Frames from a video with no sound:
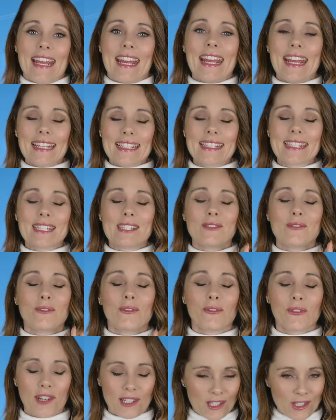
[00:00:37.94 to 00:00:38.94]
It's
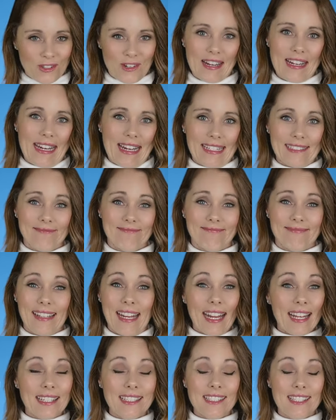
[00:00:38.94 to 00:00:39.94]
frustrating
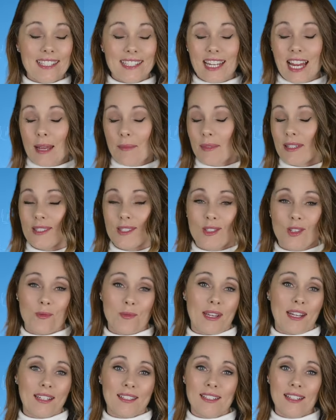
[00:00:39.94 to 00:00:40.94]
and
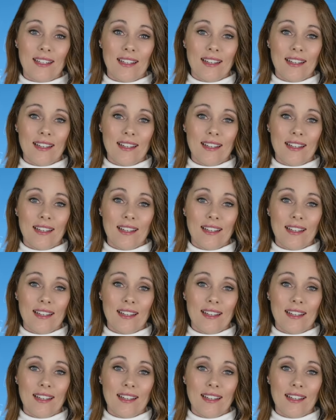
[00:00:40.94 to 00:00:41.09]
time-consuming.